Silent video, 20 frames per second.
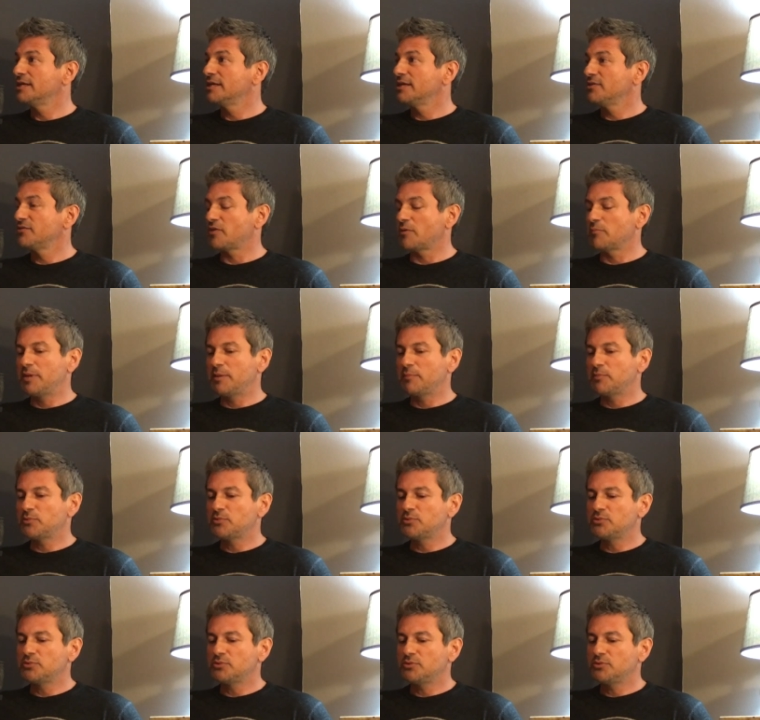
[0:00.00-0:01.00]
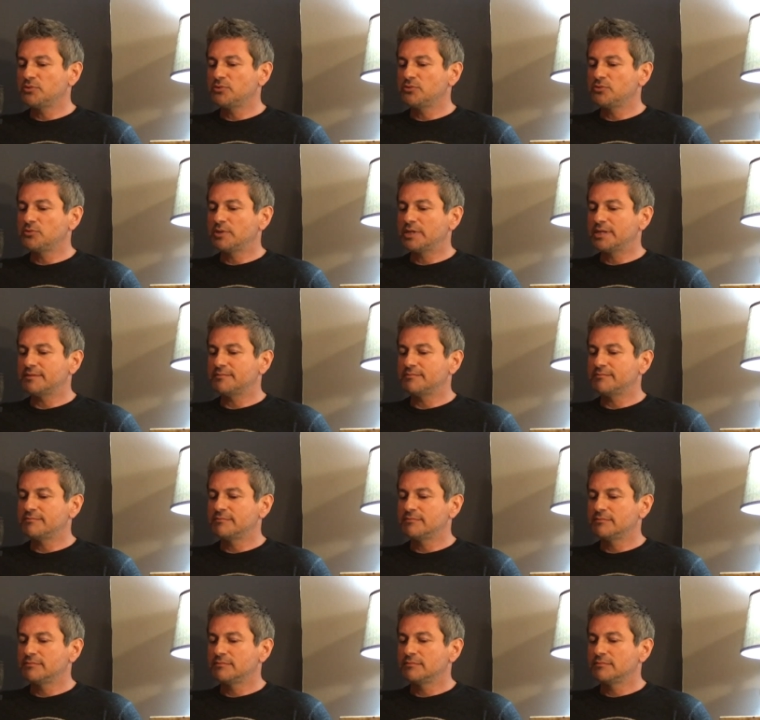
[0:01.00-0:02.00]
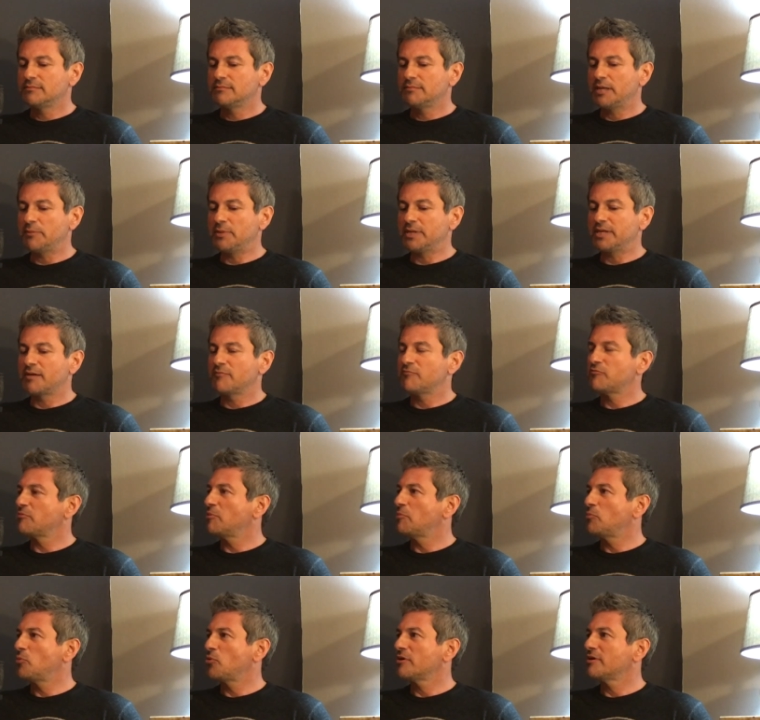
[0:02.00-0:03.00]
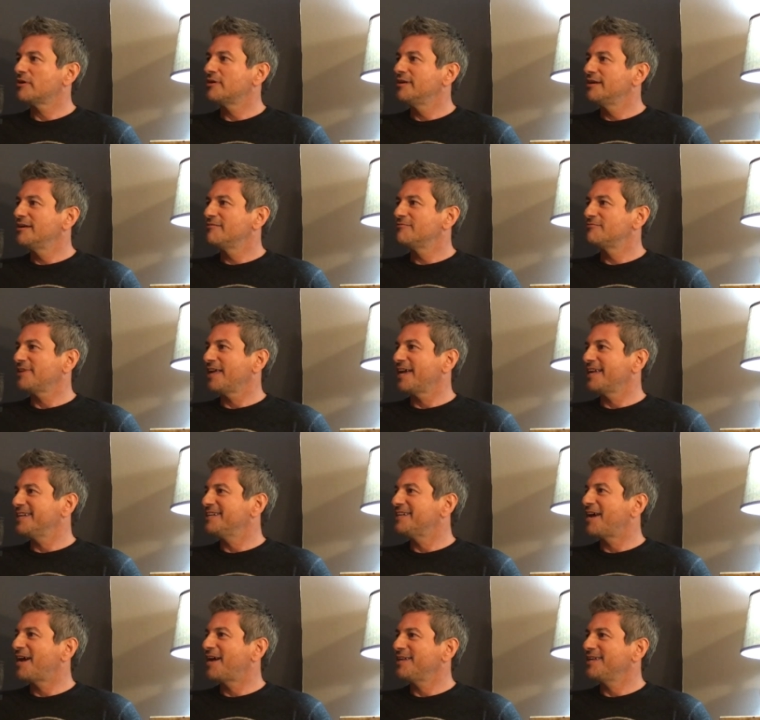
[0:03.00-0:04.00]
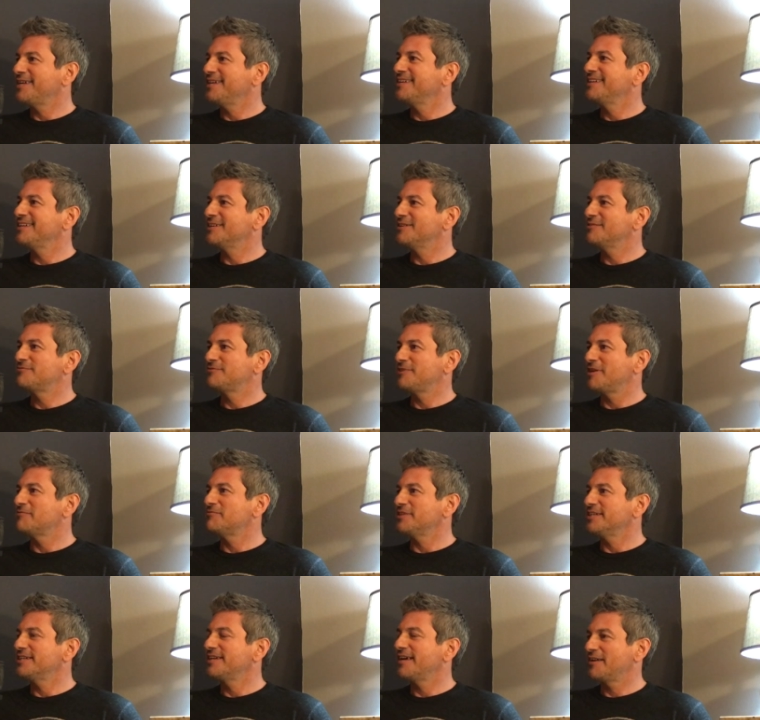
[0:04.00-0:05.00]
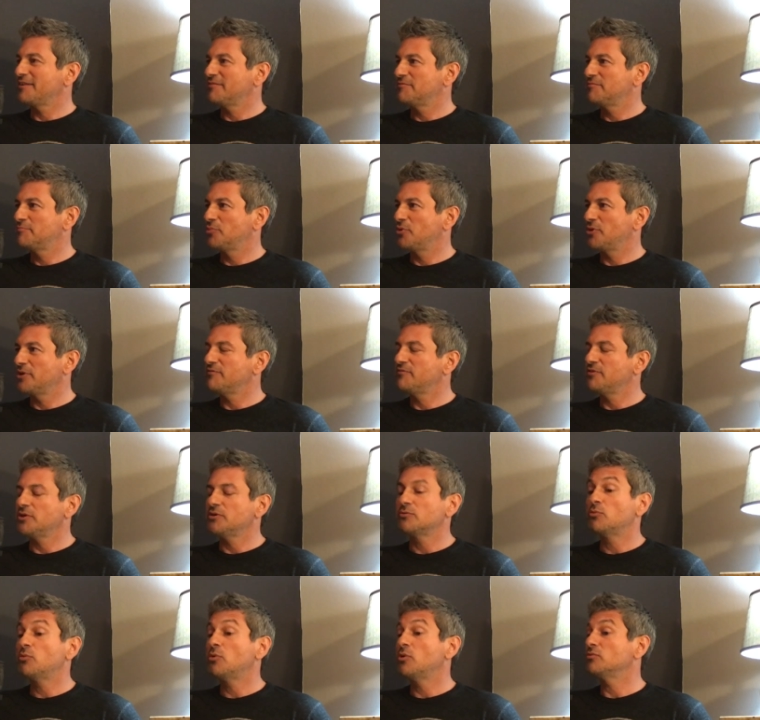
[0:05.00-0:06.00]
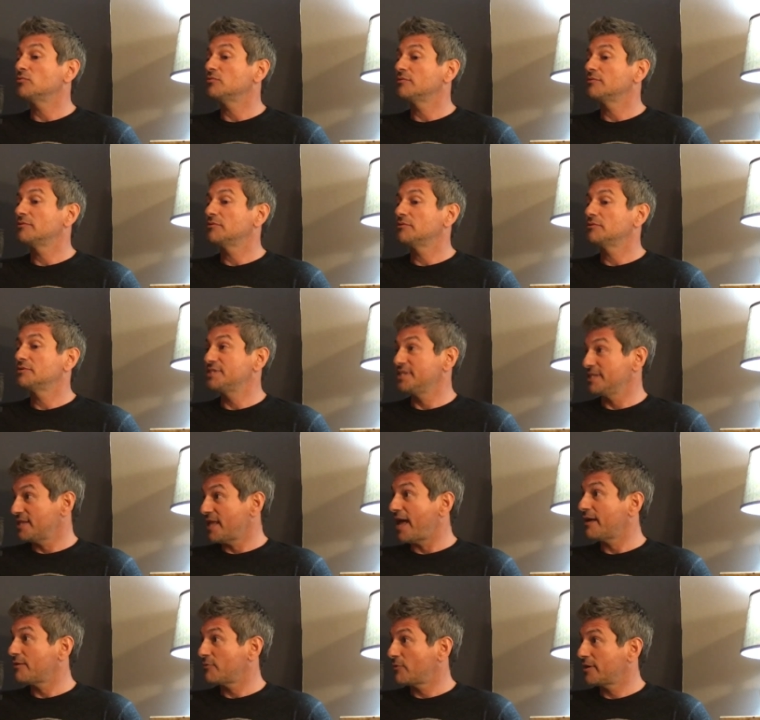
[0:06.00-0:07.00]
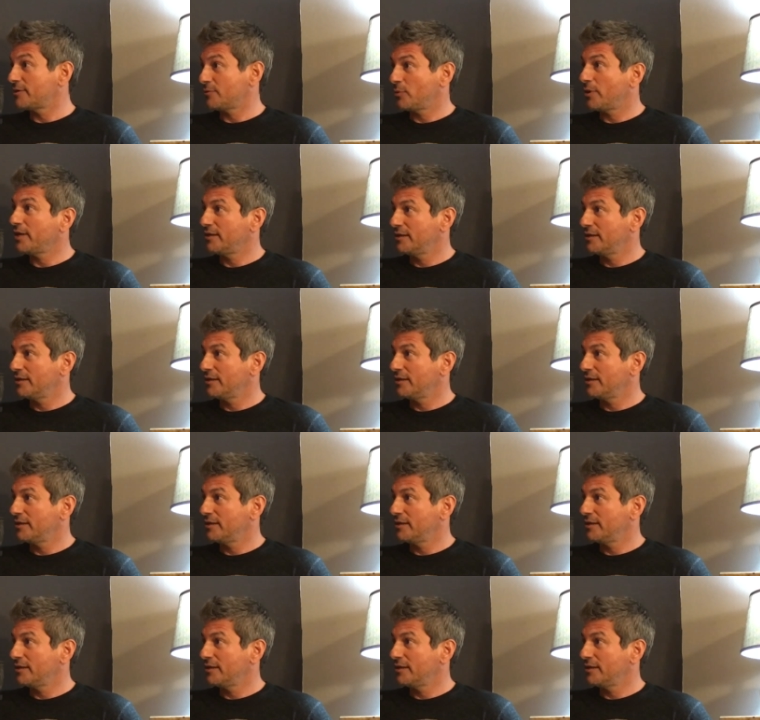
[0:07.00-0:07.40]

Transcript: Some people who maybe come from a more flighty-dighty, fluffy kind of point of view won't see that right away.